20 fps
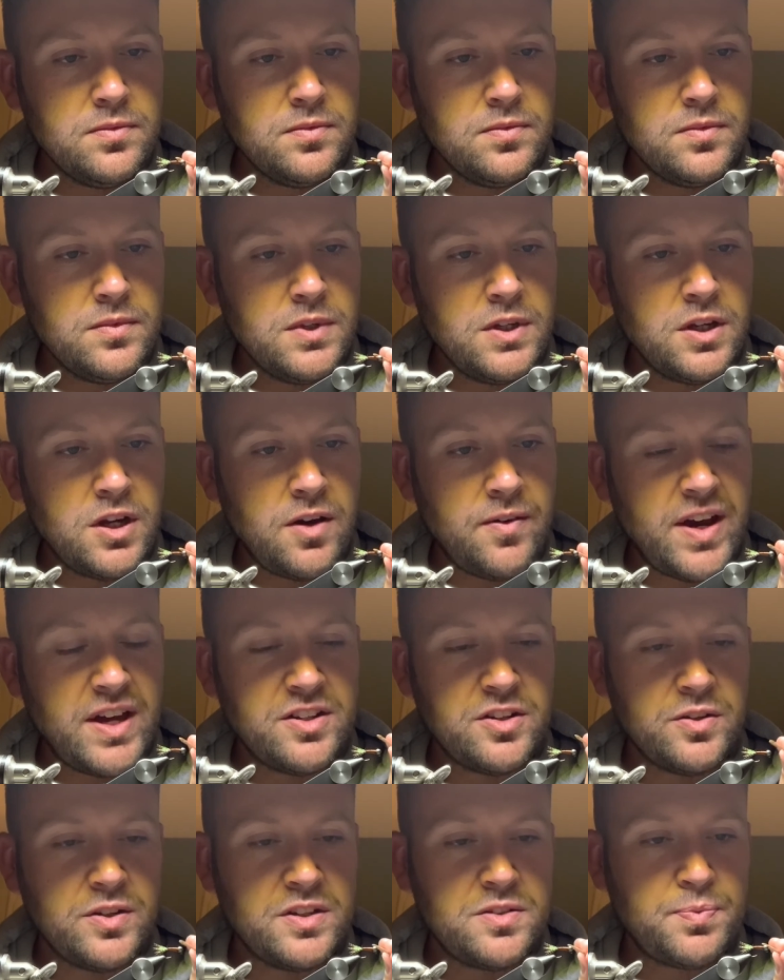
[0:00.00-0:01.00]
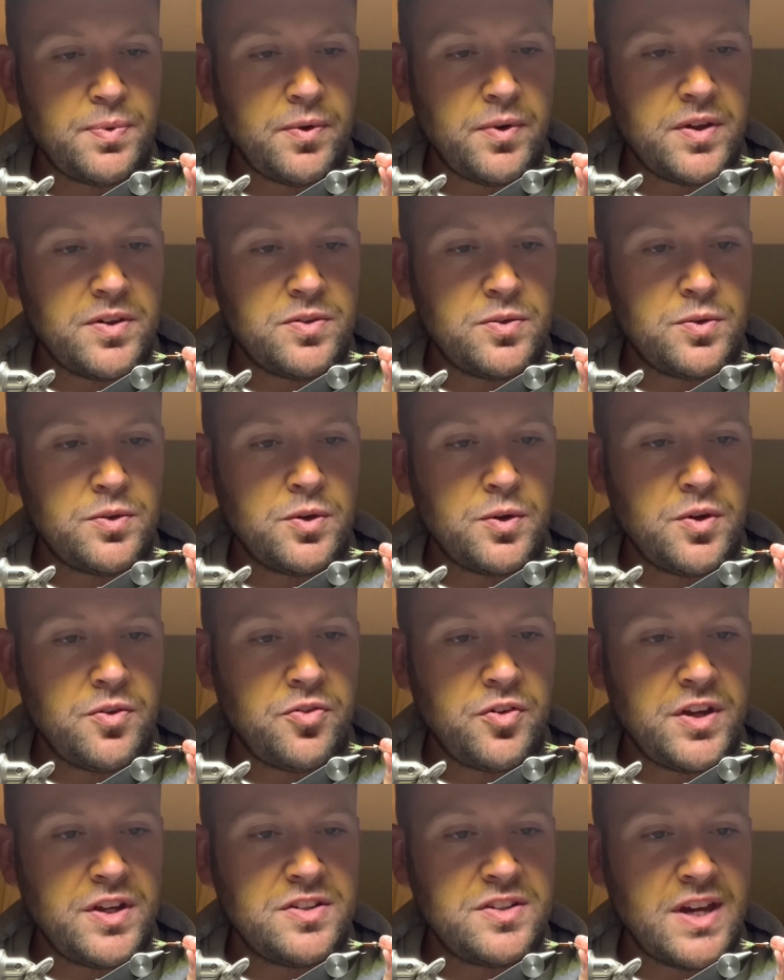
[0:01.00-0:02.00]
You know, I might do this probably 2 or
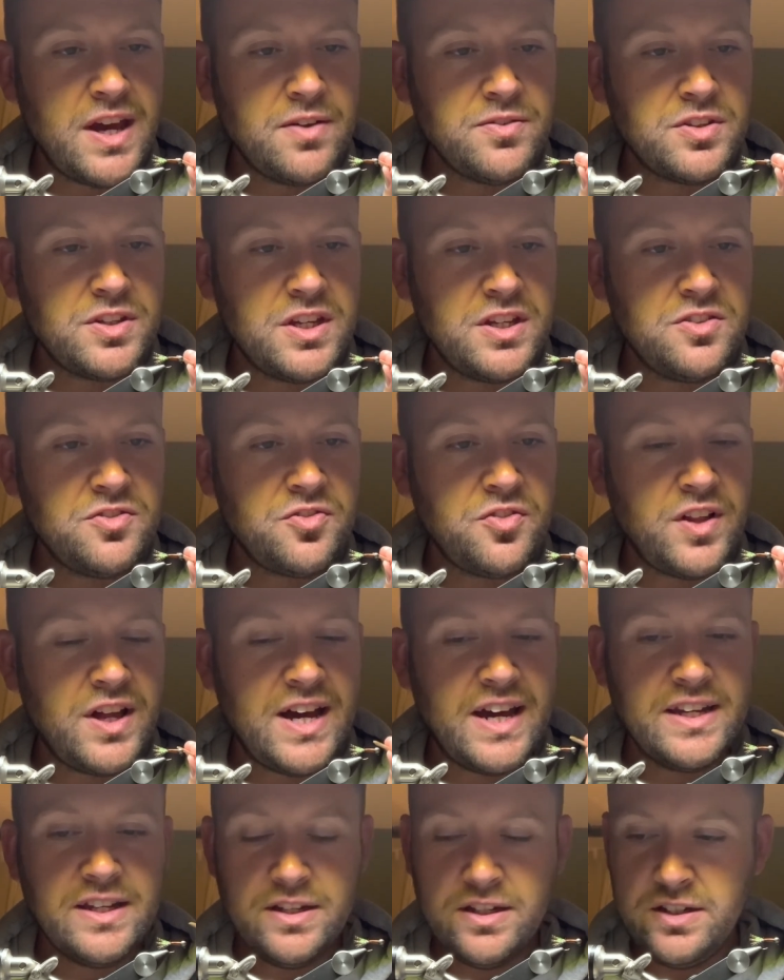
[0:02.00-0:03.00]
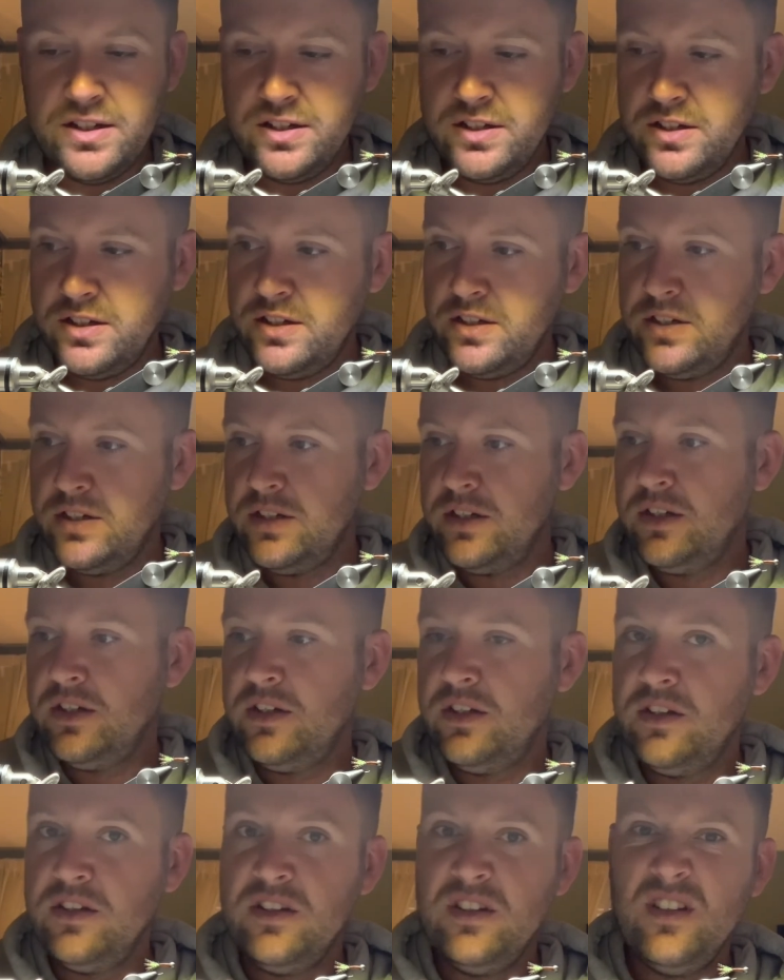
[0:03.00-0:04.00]
3 times on each fly.
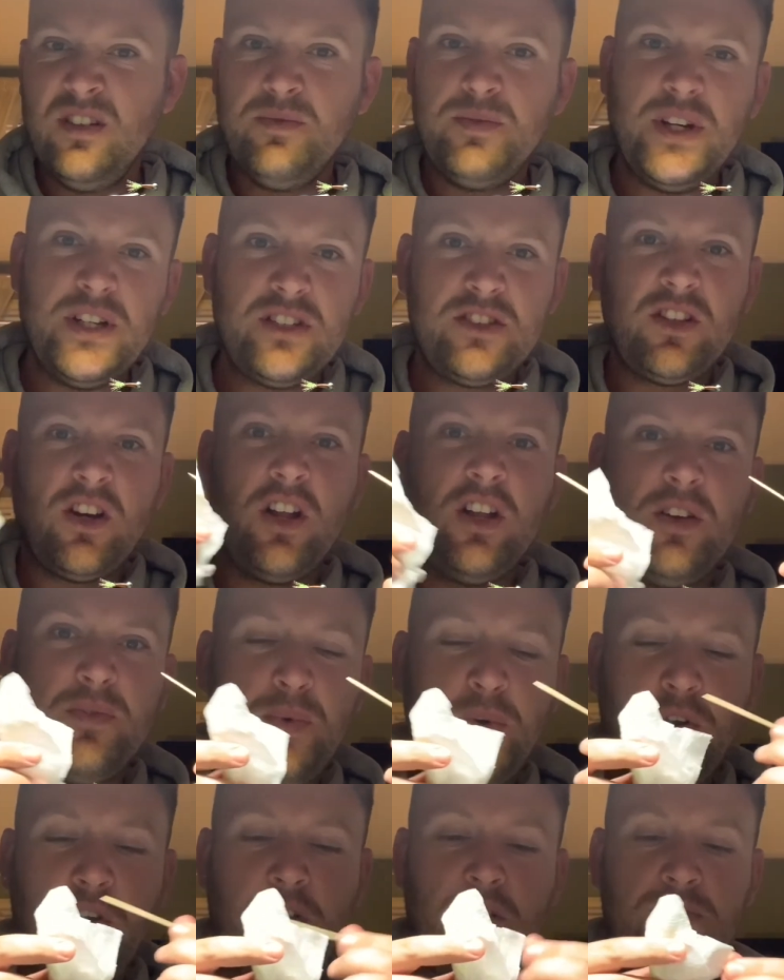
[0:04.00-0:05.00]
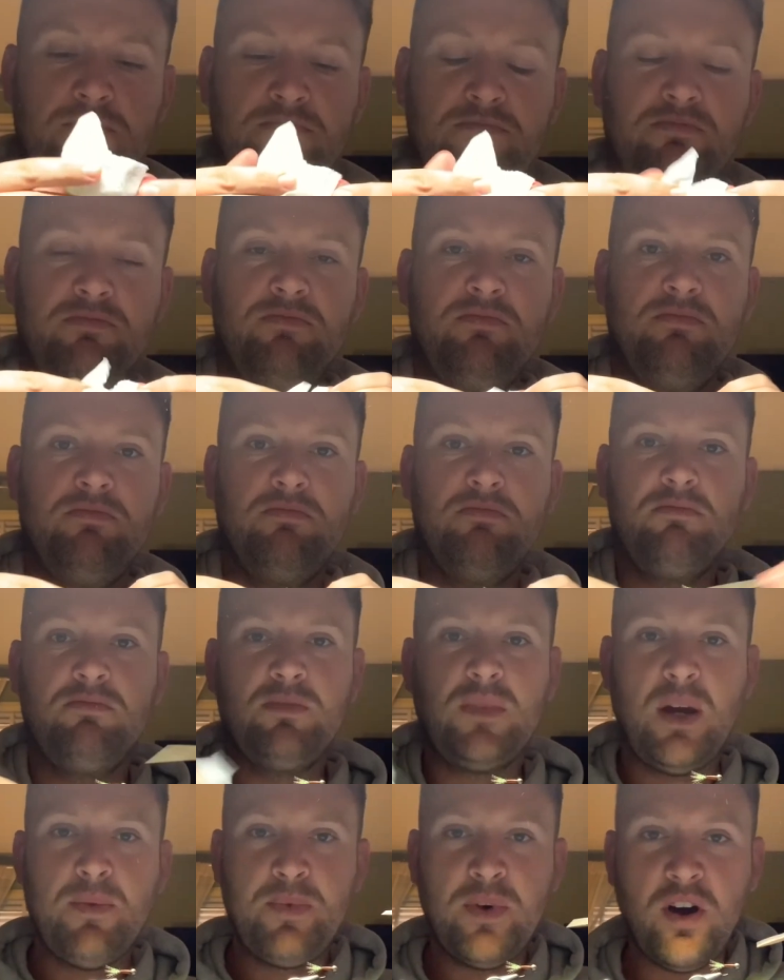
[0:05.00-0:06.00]
Piece of toilet pearl,
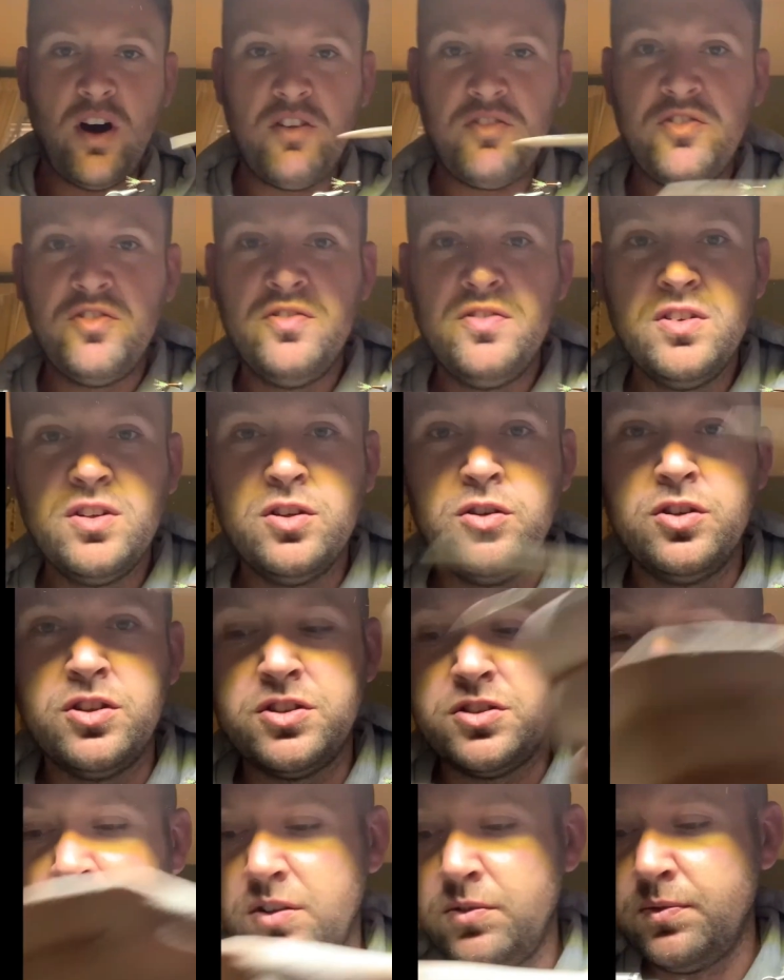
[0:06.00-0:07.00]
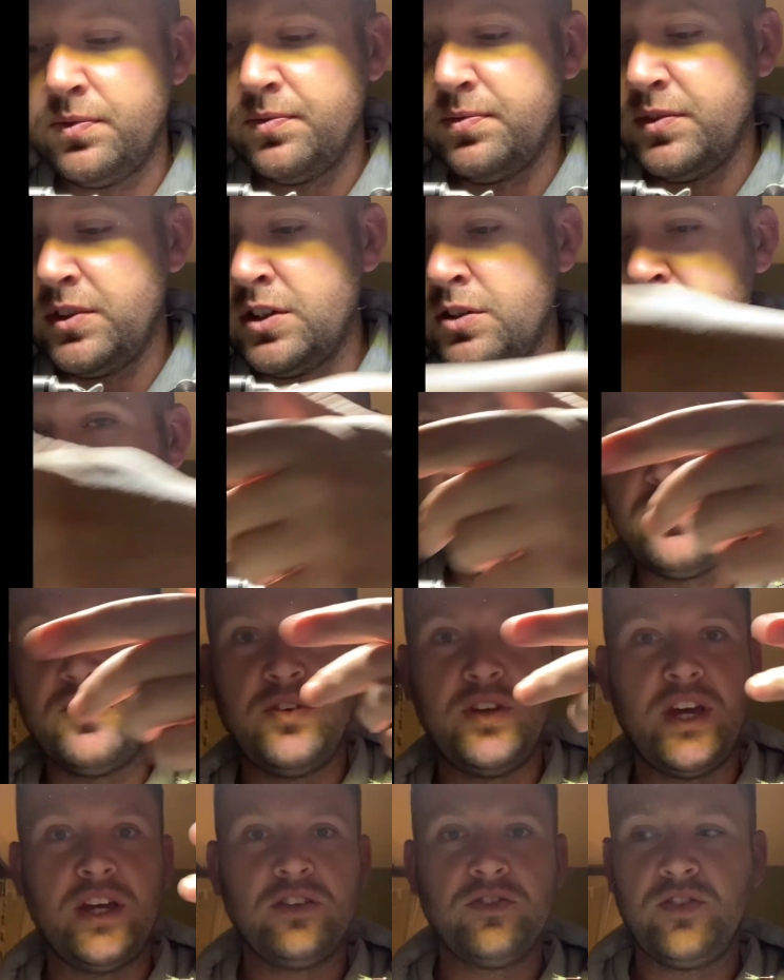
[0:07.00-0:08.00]
wipe it off, good as new. Use that for my
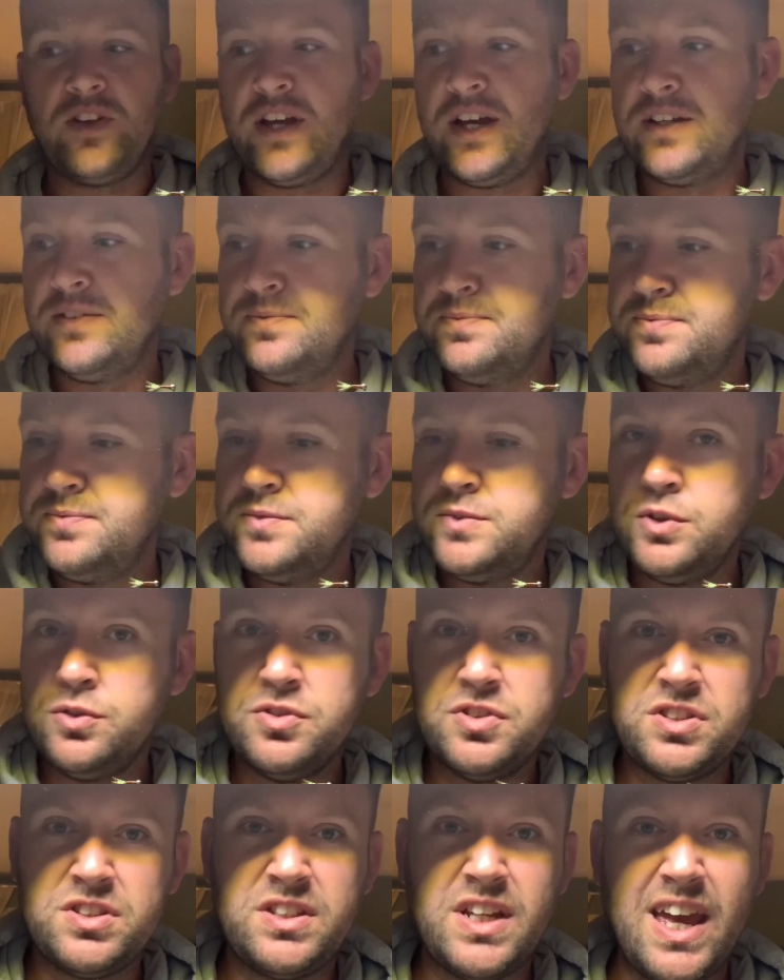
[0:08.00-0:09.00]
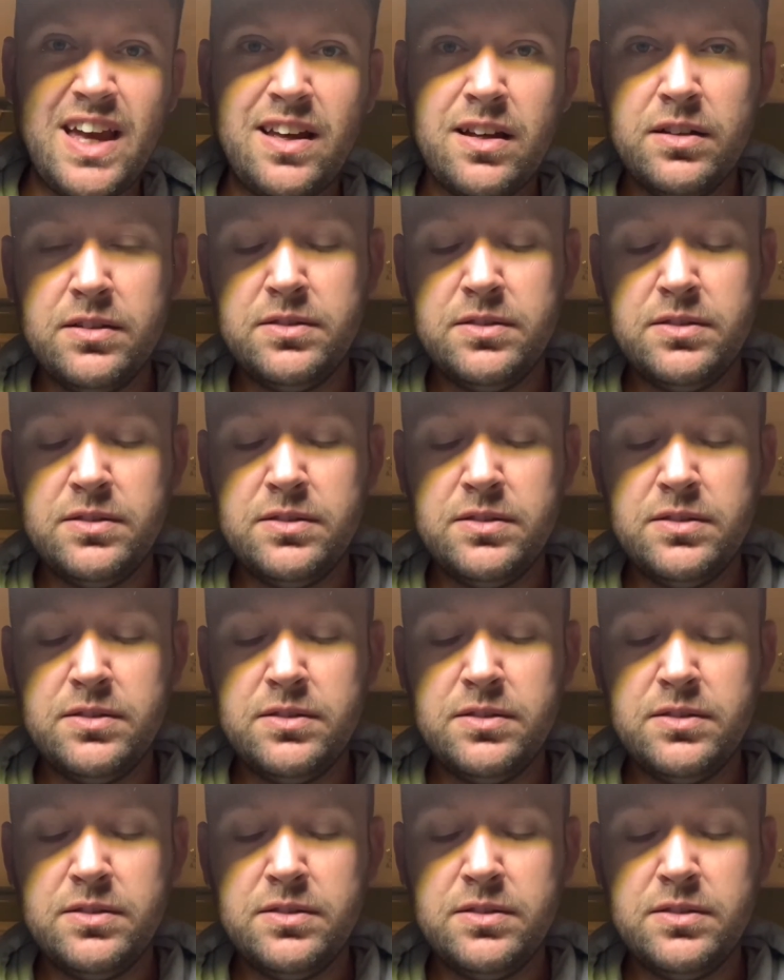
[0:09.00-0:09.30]
next fly, doesn't stick.